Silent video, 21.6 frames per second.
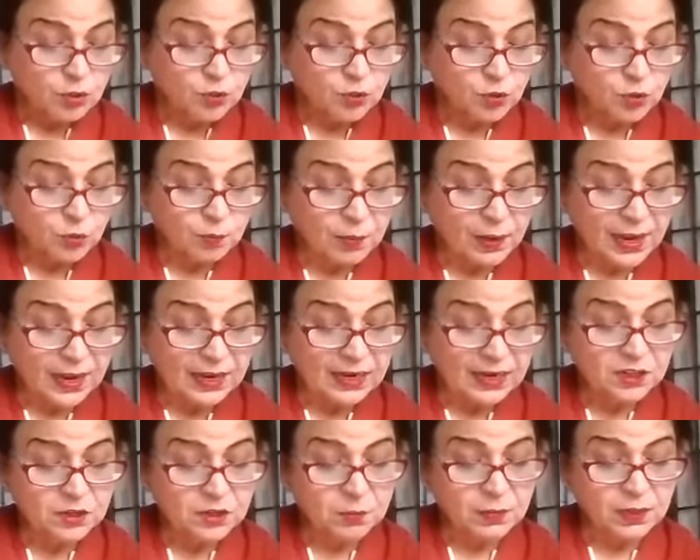to
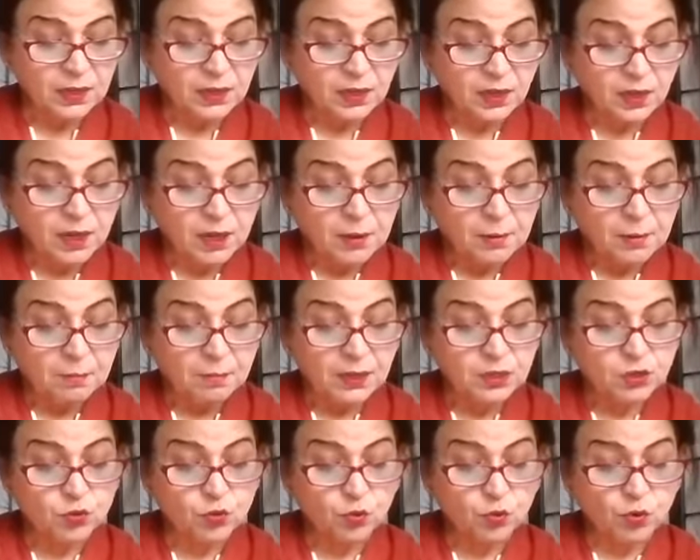placate me,
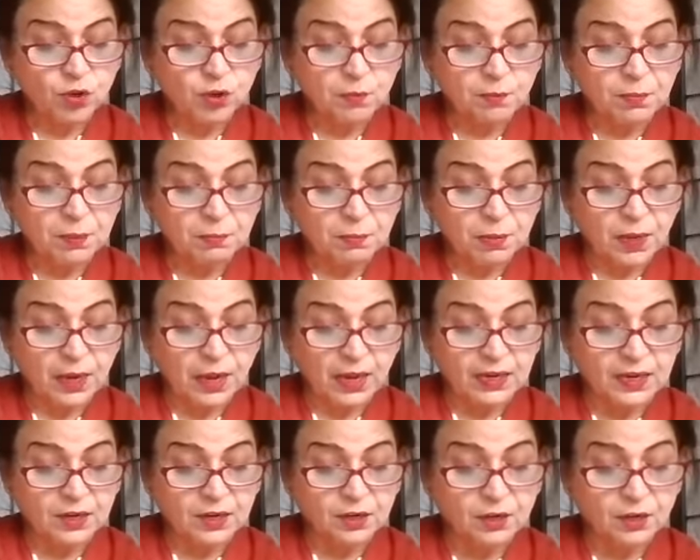but don't be
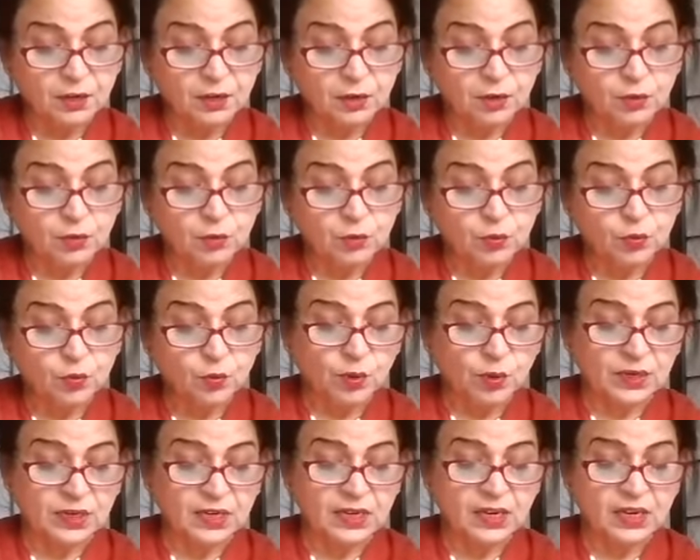blind to
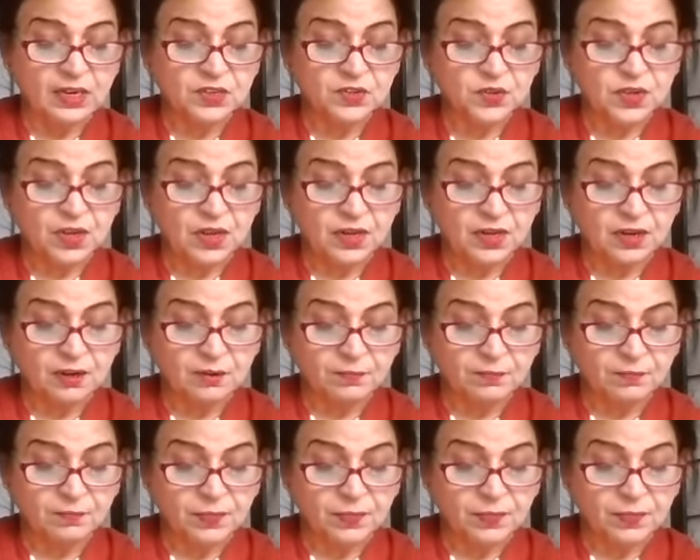what he has done.